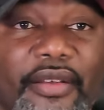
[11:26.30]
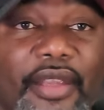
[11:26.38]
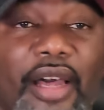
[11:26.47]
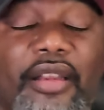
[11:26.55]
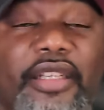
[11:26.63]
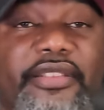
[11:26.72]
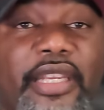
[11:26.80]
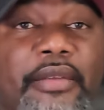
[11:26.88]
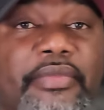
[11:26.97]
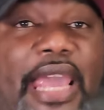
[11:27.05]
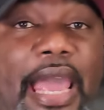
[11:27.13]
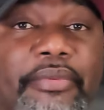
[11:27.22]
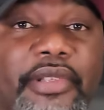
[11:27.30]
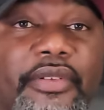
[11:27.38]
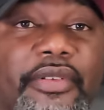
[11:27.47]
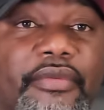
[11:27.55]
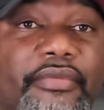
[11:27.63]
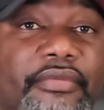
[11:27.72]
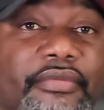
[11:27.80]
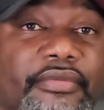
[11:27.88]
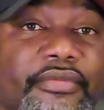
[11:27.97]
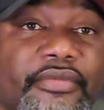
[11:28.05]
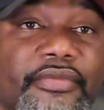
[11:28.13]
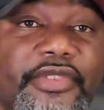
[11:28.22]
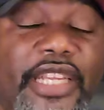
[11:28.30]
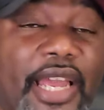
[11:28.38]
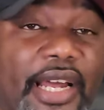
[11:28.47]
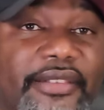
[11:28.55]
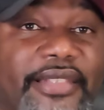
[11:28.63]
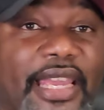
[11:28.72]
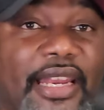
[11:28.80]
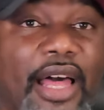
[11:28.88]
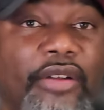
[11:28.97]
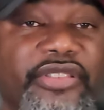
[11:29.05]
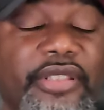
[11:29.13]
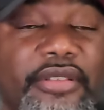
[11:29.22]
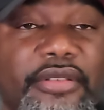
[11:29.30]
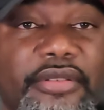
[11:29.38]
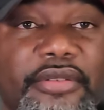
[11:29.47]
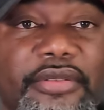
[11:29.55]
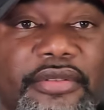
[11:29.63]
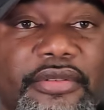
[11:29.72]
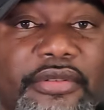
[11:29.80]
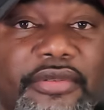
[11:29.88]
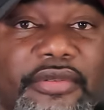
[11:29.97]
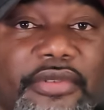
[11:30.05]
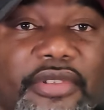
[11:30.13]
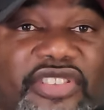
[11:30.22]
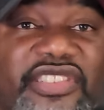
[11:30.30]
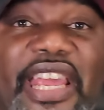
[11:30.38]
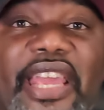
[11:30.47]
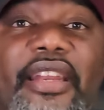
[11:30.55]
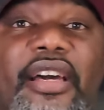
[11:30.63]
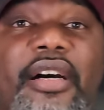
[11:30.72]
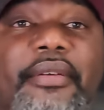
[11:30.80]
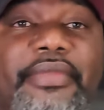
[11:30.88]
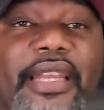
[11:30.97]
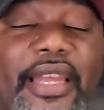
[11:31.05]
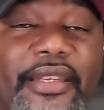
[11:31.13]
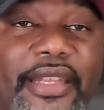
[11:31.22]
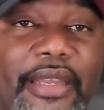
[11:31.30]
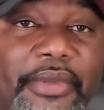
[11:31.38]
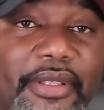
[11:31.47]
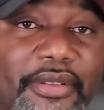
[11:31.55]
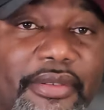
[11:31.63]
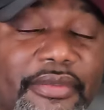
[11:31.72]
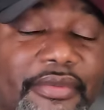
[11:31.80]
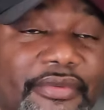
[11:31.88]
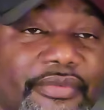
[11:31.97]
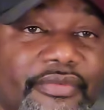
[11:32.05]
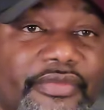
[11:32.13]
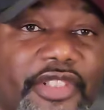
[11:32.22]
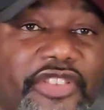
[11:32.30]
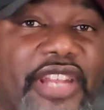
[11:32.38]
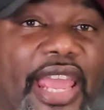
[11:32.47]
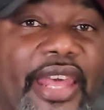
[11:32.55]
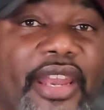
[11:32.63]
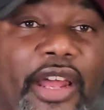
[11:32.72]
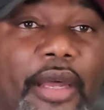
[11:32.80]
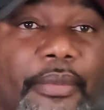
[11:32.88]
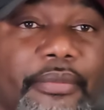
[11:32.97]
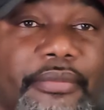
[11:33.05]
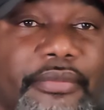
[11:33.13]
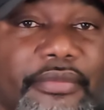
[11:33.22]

Y'all are team captains. Deontay Lawson. Stand up, goddammit. Stand up.